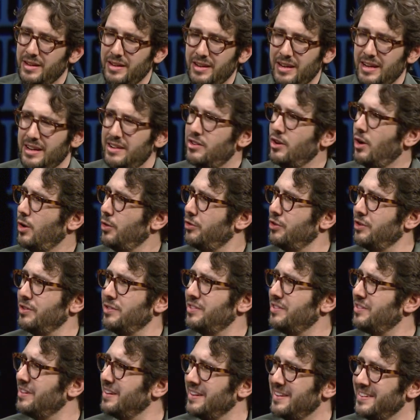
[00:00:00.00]

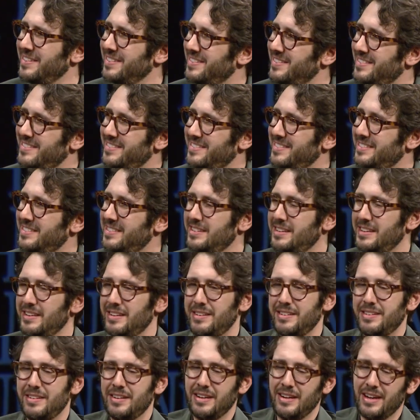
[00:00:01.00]
indulgent and
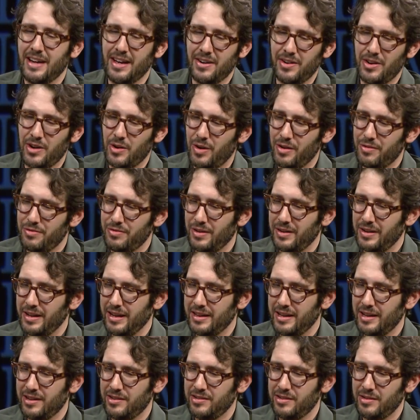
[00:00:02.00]
I don't know, I felt
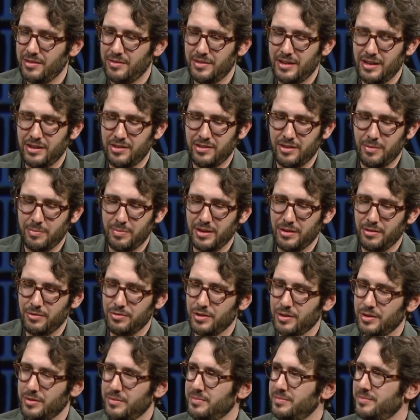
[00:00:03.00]
like that's, that's something
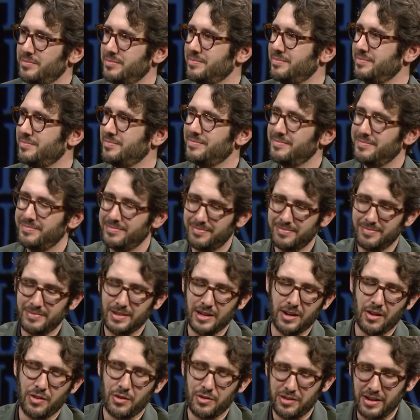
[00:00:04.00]
for
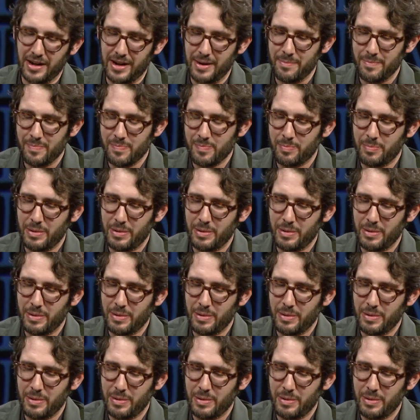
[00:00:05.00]
another time.